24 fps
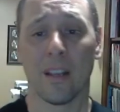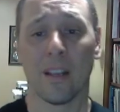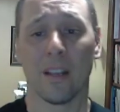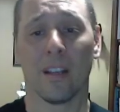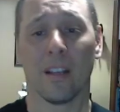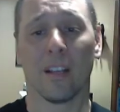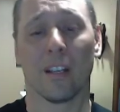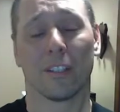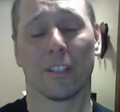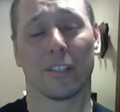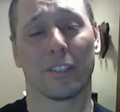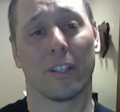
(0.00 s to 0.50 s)

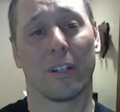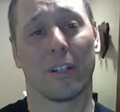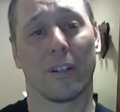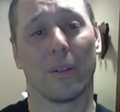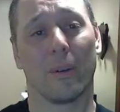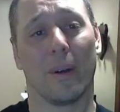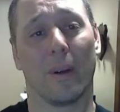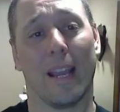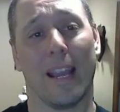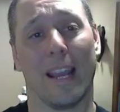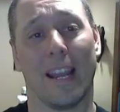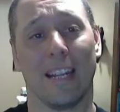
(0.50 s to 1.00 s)

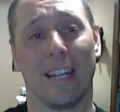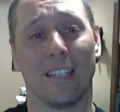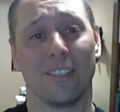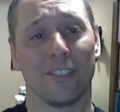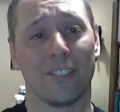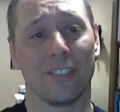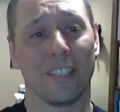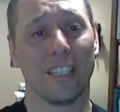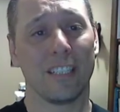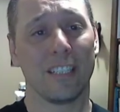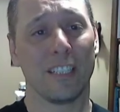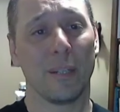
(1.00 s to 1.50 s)
So
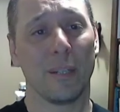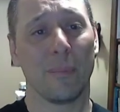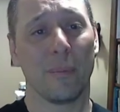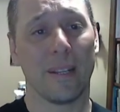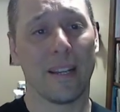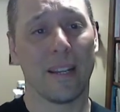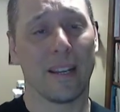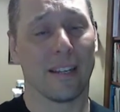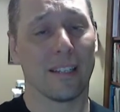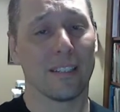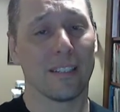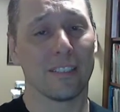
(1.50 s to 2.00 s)

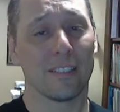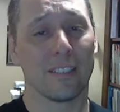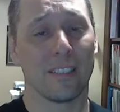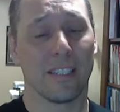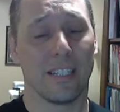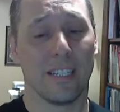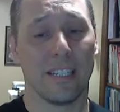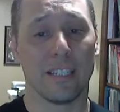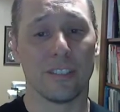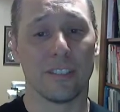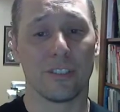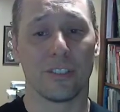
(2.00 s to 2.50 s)
HTTPS
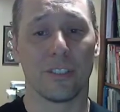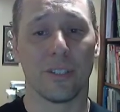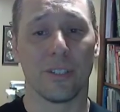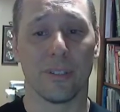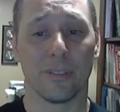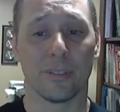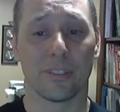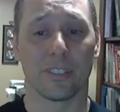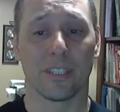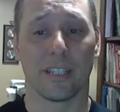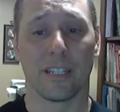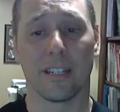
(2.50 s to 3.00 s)
is
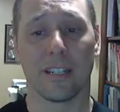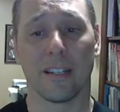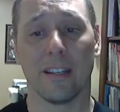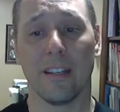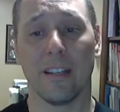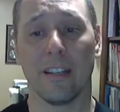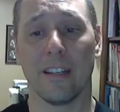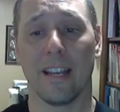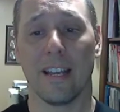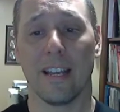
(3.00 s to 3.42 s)
using